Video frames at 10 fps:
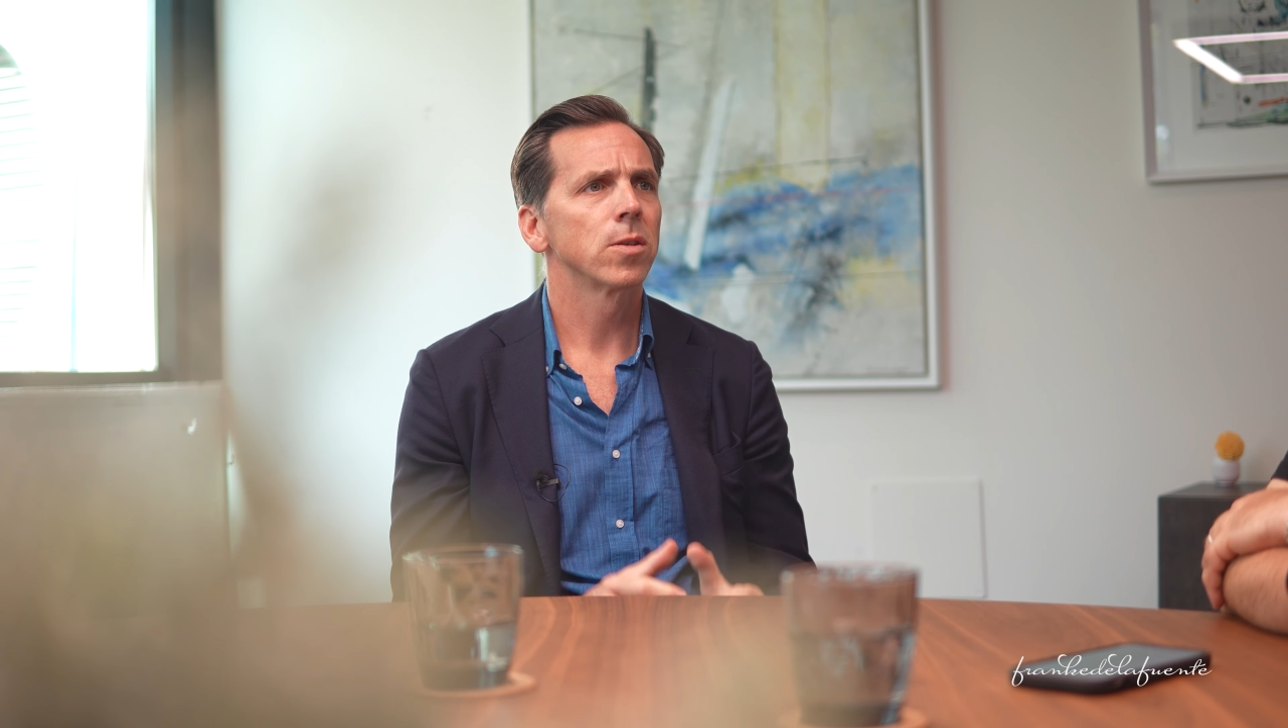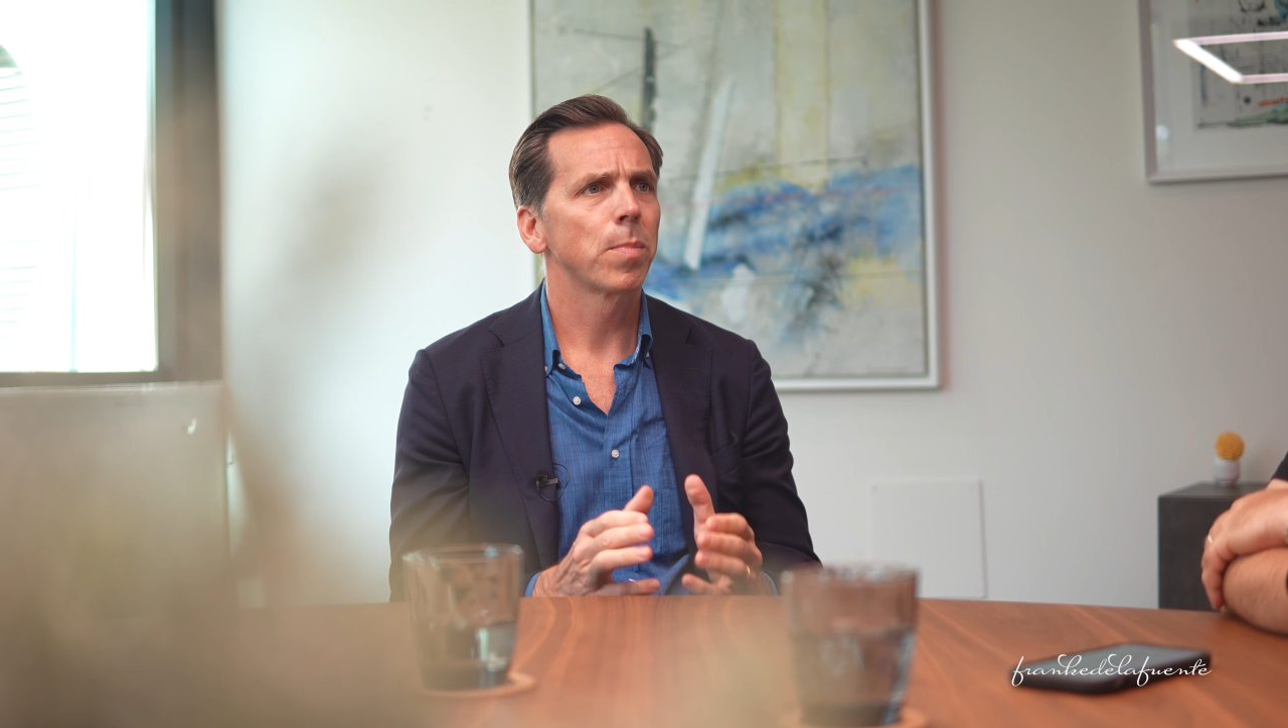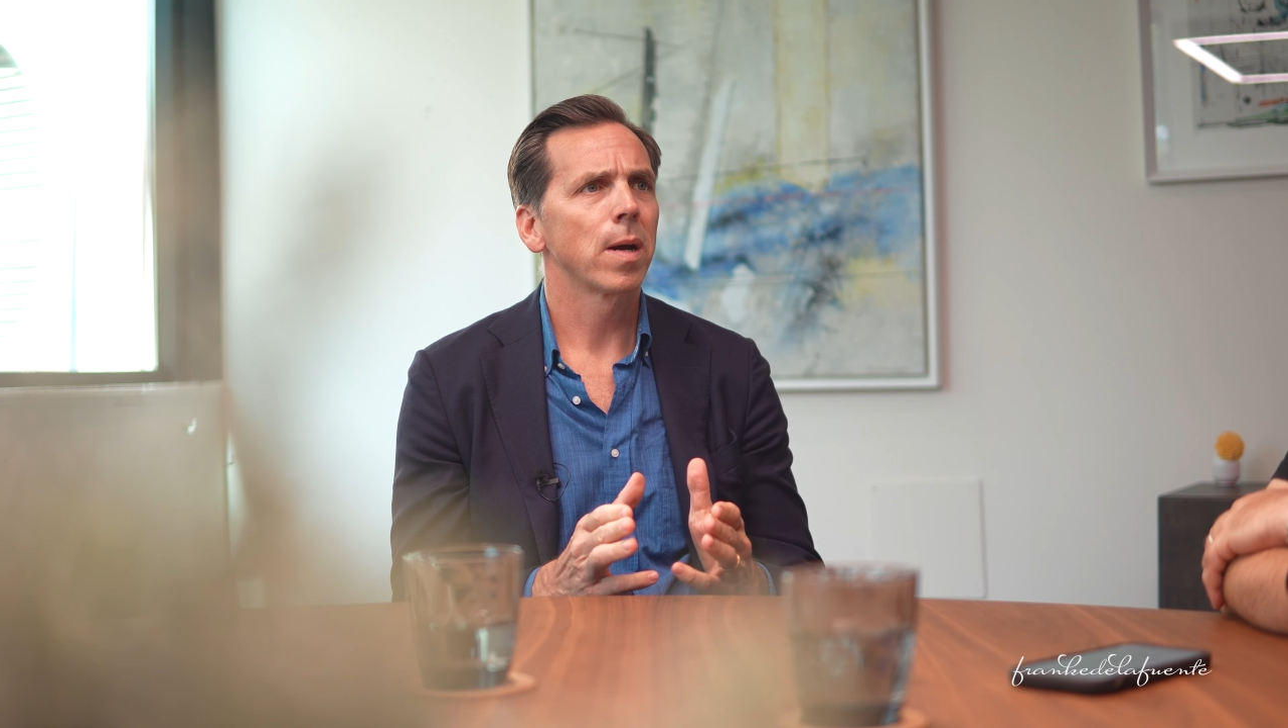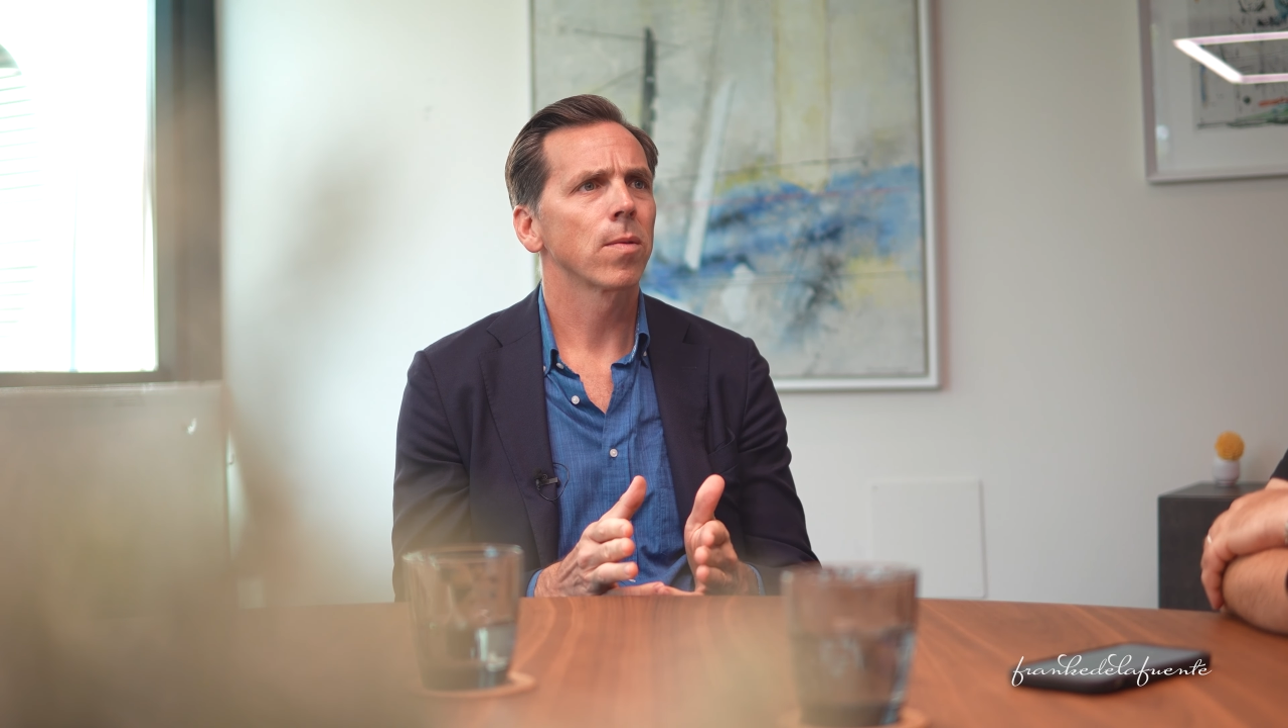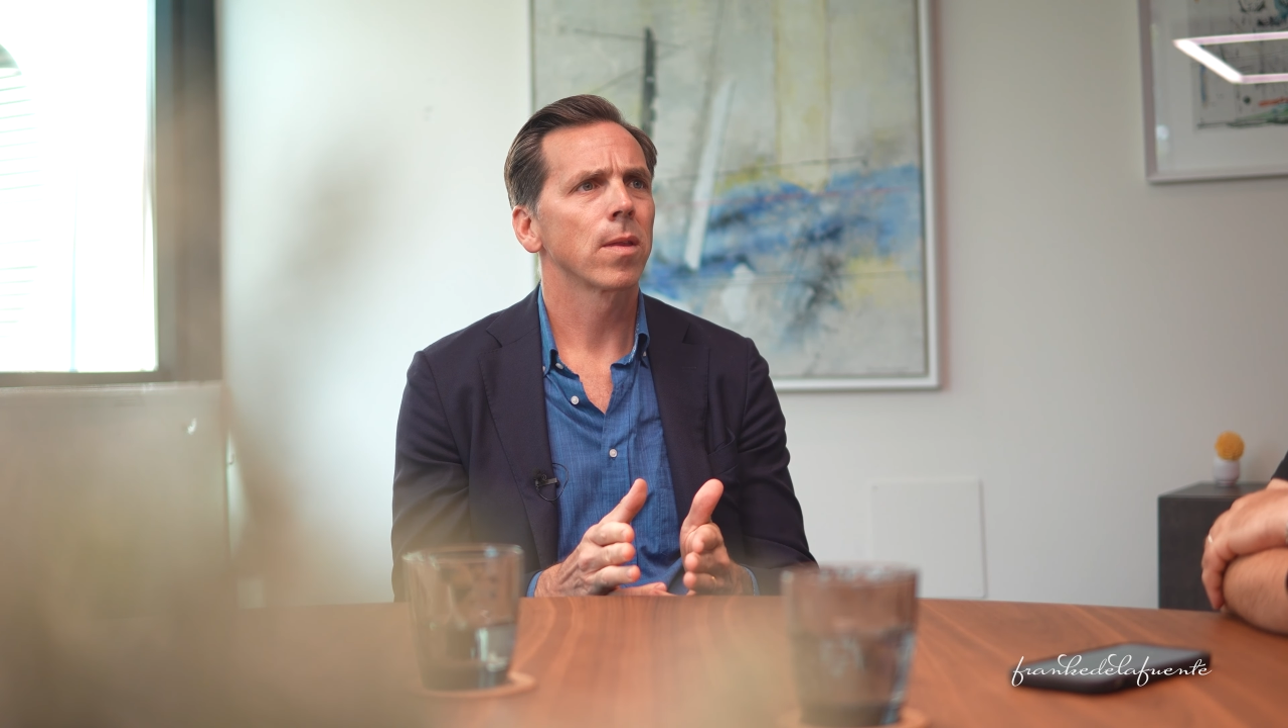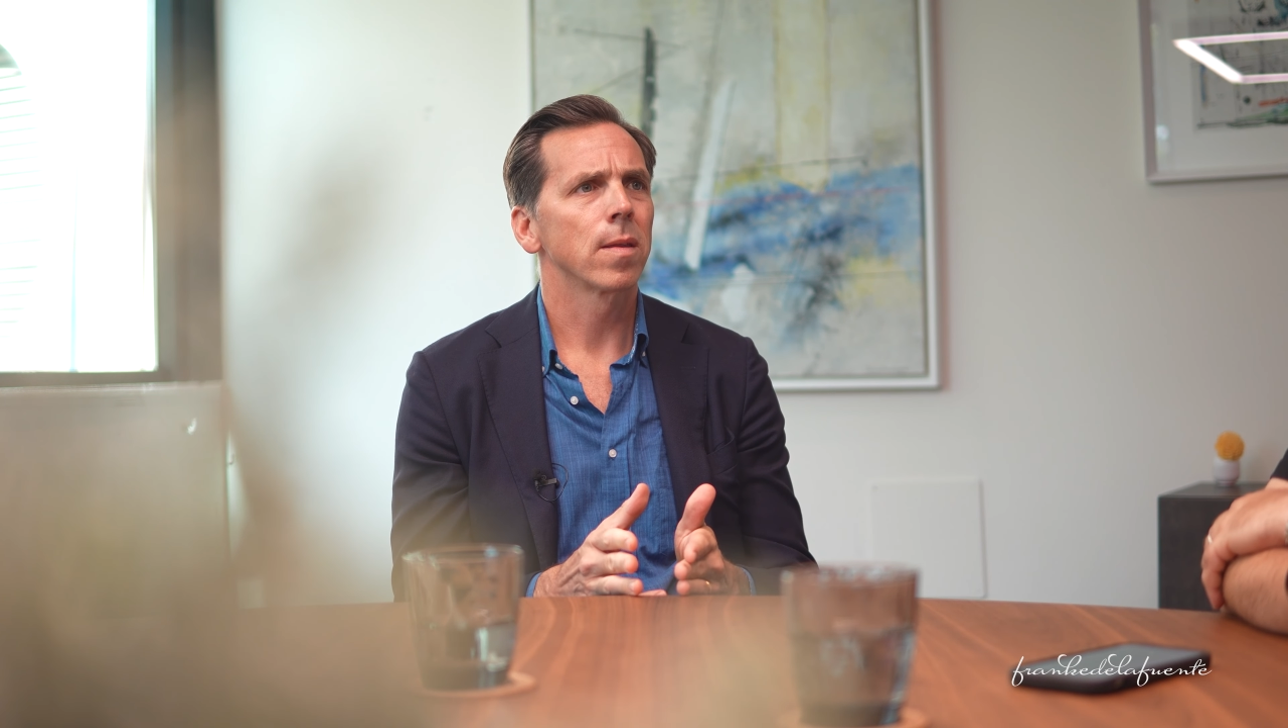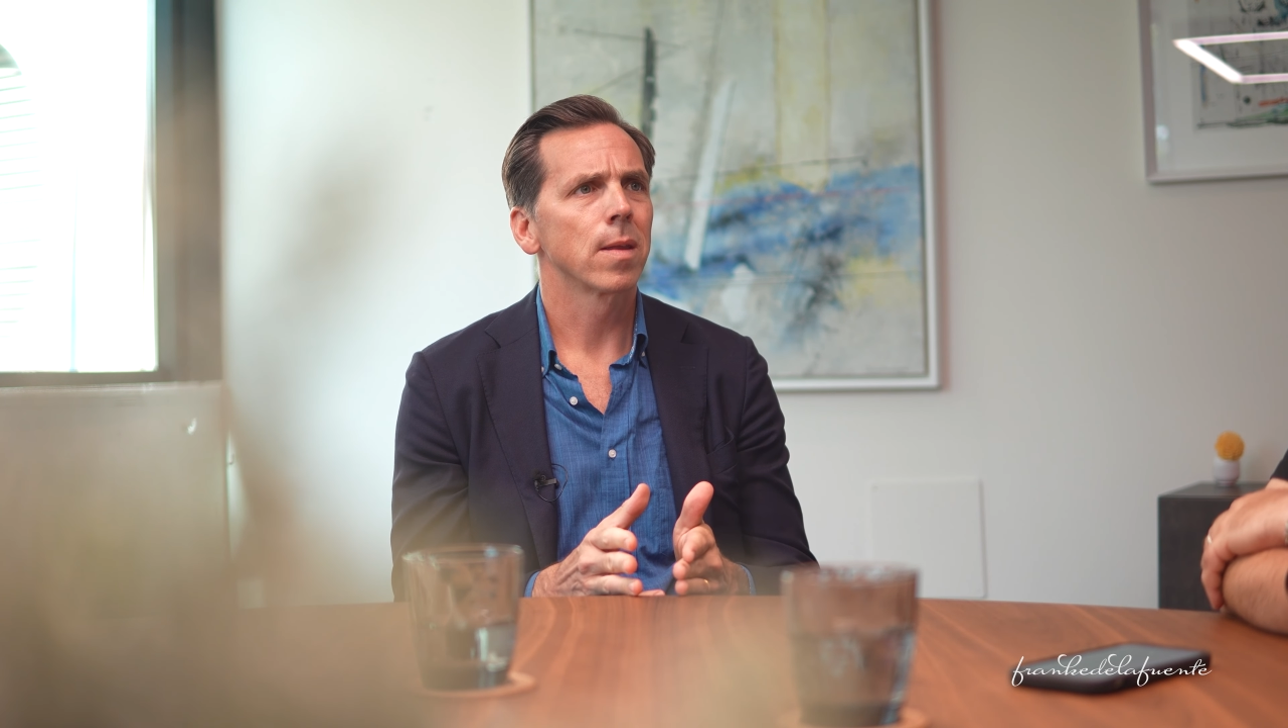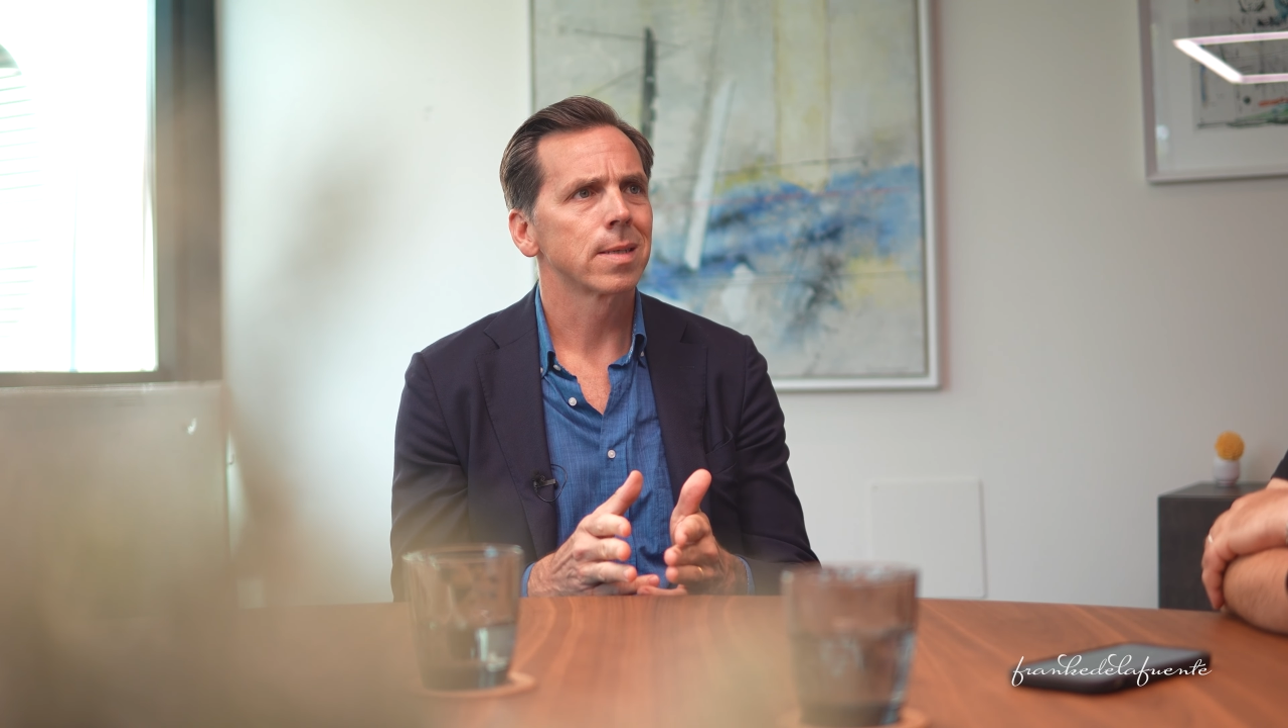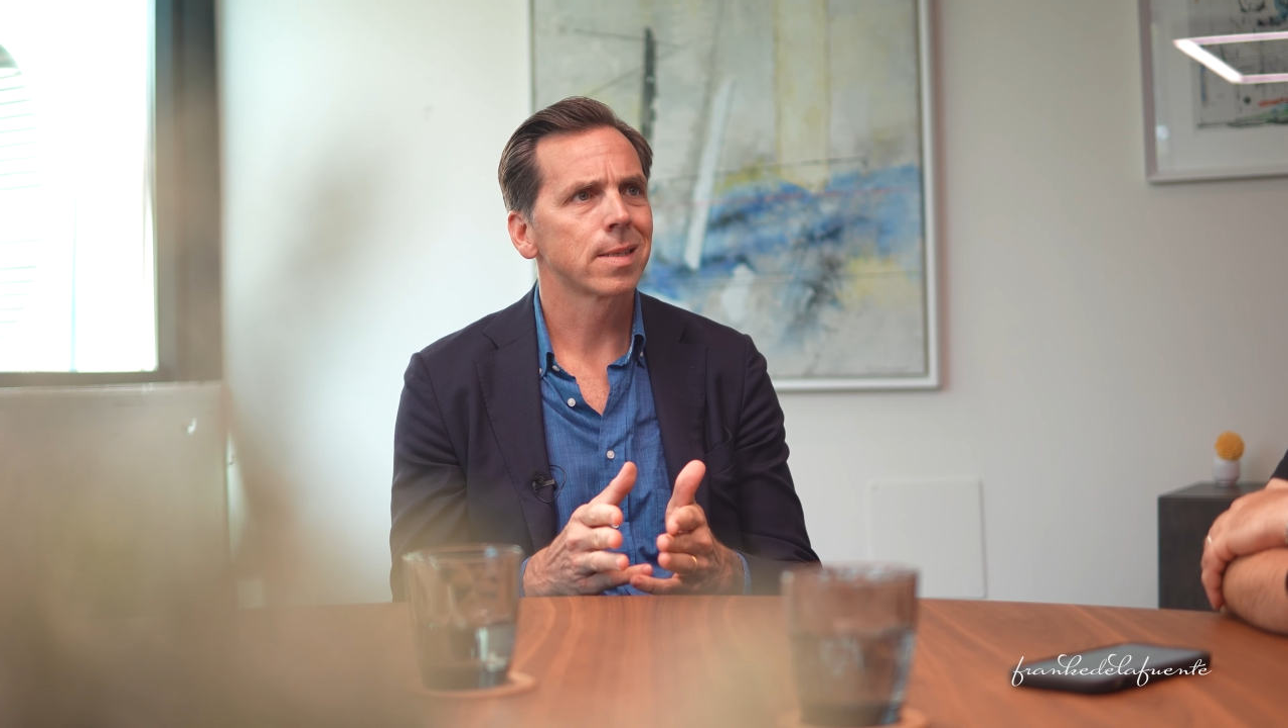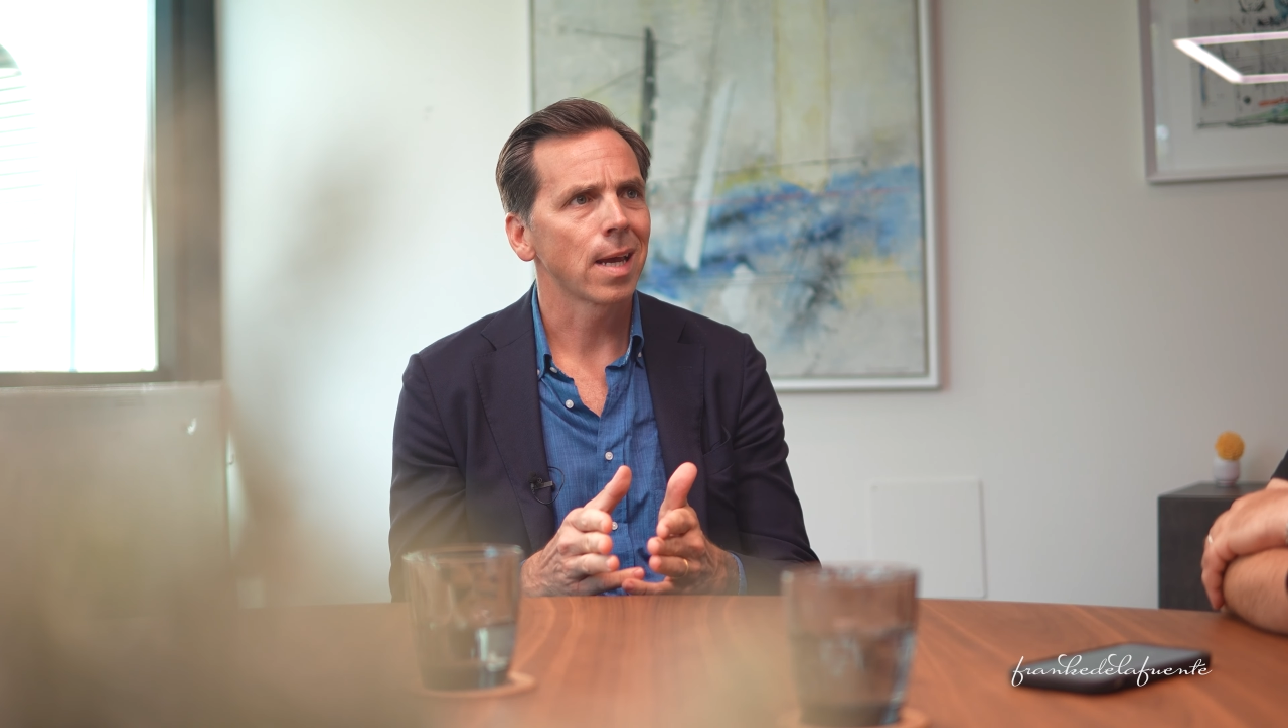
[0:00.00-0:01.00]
about the